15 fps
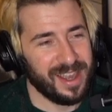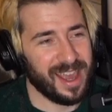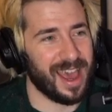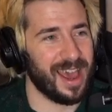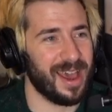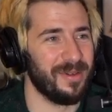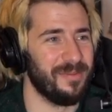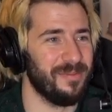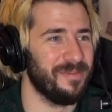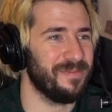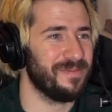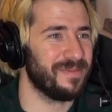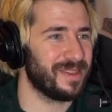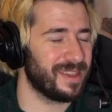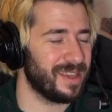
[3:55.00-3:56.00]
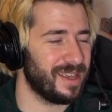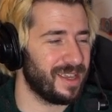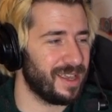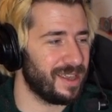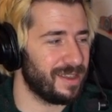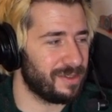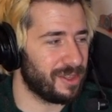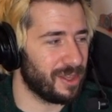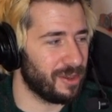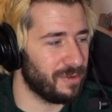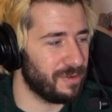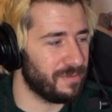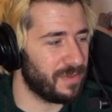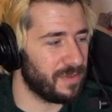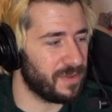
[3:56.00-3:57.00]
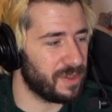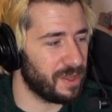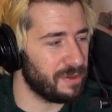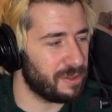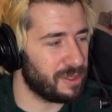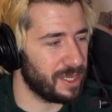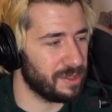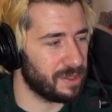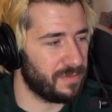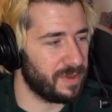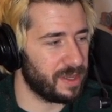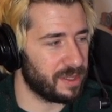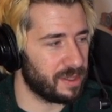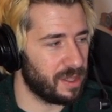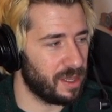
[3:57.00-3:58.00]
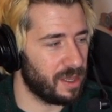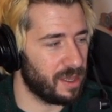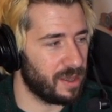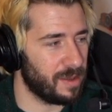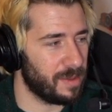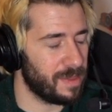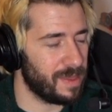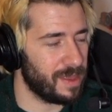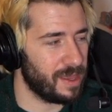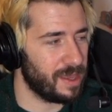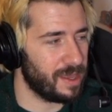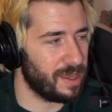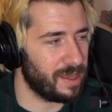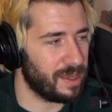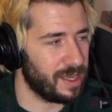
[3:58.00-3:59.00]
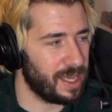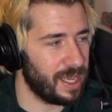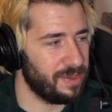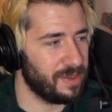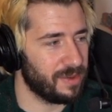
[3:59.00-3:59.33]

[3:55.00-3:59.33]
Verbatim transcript: Um, so for, for those things, I think that in the